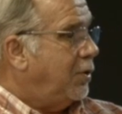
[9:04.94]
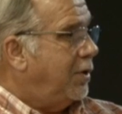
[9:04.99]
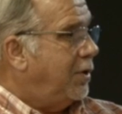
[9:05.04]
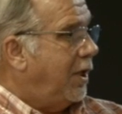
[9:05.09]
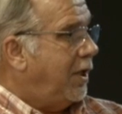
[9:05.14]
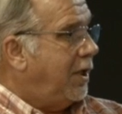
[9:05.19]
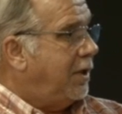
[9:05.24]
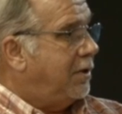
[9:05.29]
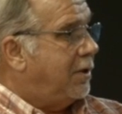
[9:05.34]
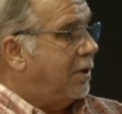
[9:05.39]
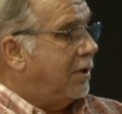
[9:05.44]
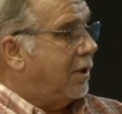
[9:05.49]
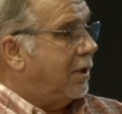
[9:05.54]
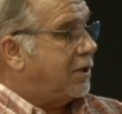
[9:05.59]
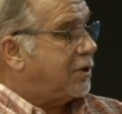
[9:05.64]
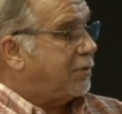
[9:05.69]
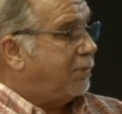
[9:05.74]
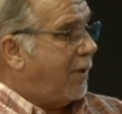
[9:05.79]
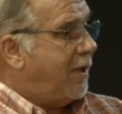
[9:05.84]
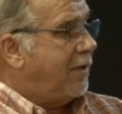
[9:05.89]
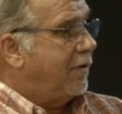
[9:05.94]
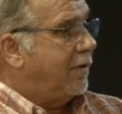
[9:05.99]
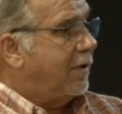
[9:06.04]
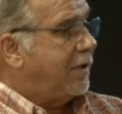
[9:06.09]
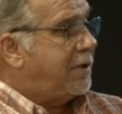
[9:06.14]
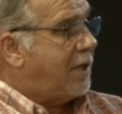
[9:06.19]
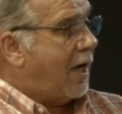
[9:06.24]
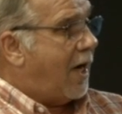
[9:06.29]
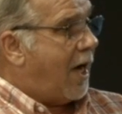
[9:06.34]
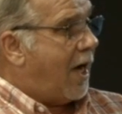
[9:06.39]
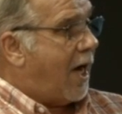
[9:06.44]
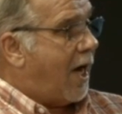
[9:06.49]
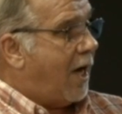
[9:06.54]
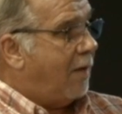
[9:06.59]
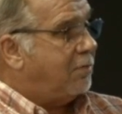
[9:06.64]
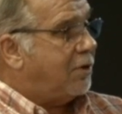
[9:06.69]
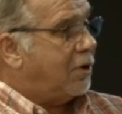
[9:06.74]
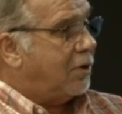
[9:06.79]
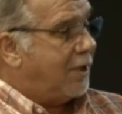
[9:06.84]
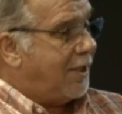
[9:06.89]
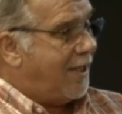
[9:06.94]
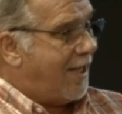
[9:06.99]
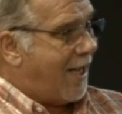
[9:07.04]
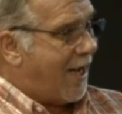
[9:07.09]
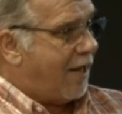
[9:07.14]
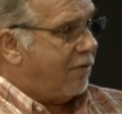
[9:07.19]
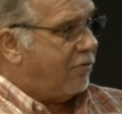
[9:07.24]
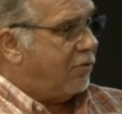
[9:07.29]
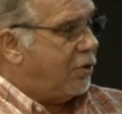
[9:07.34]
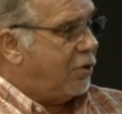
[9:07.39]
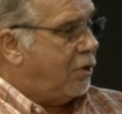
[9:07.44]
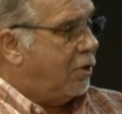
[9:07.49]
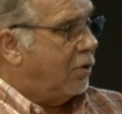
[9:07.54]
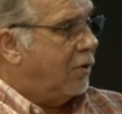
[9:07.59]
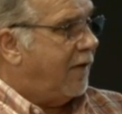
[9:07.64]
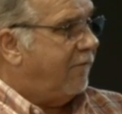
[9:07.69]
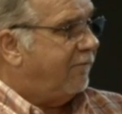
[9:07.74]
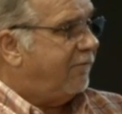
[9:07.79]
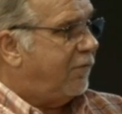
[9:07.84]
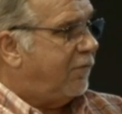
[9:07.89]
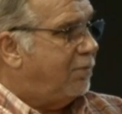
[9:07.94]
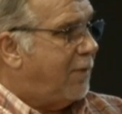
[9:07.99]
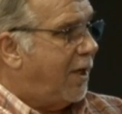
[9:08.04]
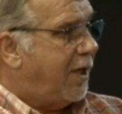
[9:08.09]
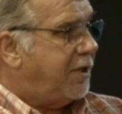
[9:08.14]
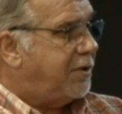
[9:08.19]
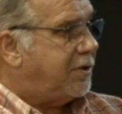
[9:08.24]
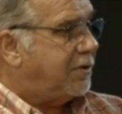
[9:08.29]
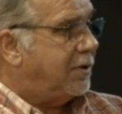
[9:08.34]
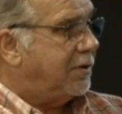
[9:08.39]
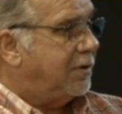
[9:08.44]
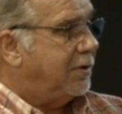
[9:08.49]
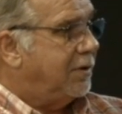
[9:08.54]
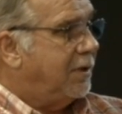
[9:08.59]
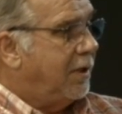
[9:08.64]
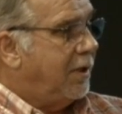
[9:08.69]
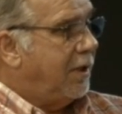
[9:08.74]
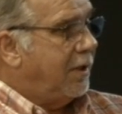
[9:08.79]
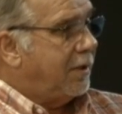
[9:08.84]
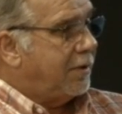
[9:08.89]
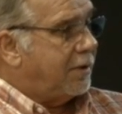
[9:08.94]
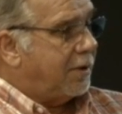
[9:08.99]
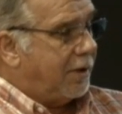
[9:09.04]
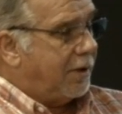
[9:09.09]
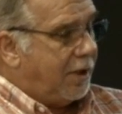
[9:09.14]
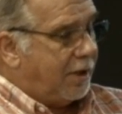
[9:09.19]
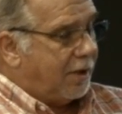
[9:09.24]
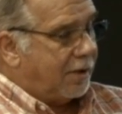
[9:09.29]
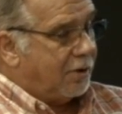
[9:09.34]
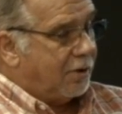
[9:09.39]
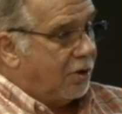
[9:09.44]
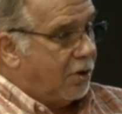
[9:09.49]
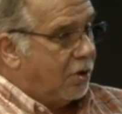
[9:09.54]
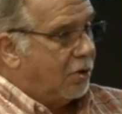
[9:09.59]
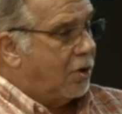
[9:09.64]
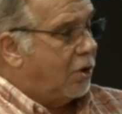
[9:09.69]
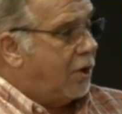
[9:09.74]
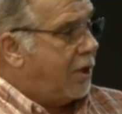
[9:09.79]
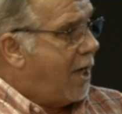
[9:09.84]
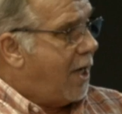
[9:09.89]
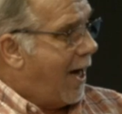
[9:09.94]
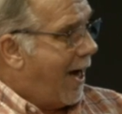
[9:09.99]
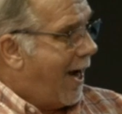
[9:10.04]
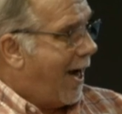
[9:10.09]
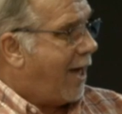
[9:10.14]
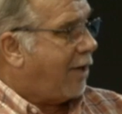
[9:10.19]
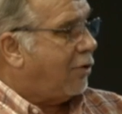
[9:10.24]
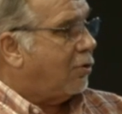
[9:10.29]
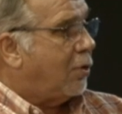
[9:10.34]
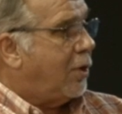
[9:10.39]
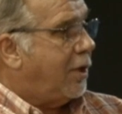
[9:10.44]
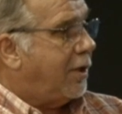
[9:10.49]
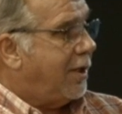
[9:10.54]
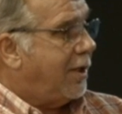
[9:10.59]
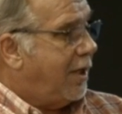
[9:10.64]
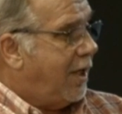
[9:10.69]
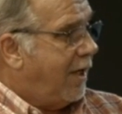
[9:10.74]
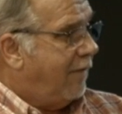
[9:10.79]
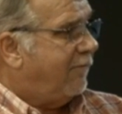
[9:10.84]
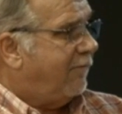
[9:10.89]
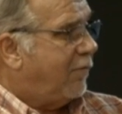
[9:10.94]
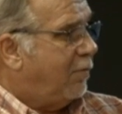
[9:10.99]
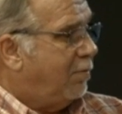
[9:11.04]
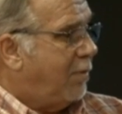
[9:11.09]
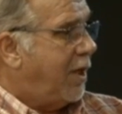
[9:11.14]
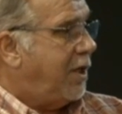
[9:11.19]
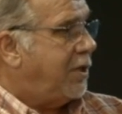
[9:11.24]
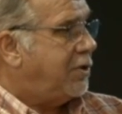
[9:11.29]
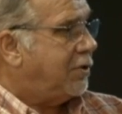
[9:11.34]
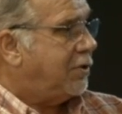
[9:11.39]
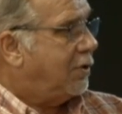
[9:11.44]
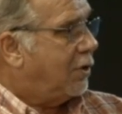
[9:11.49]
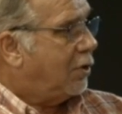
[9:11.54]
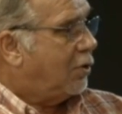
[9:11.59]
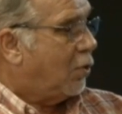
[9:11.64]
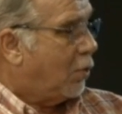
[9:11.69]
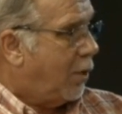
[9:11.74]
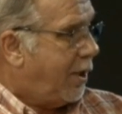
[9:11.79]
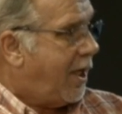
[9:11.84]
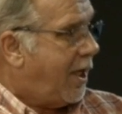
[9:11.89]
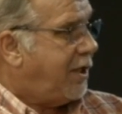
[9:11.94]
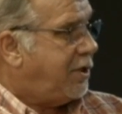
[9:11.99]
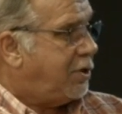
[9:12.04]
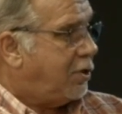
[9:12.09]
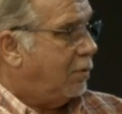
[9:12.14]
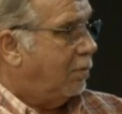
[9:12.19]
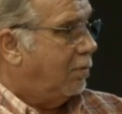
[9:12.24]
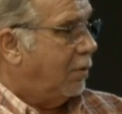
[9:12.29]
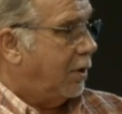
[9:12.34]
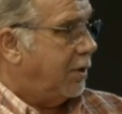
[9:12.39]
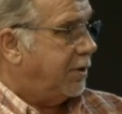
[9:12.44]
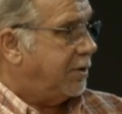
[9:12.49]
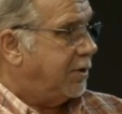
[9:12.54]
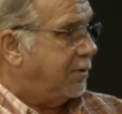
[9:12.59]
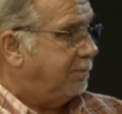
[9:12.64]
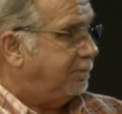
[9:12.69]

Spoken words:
need to spend the time to gather your information, to get good, accurate information to create your budget.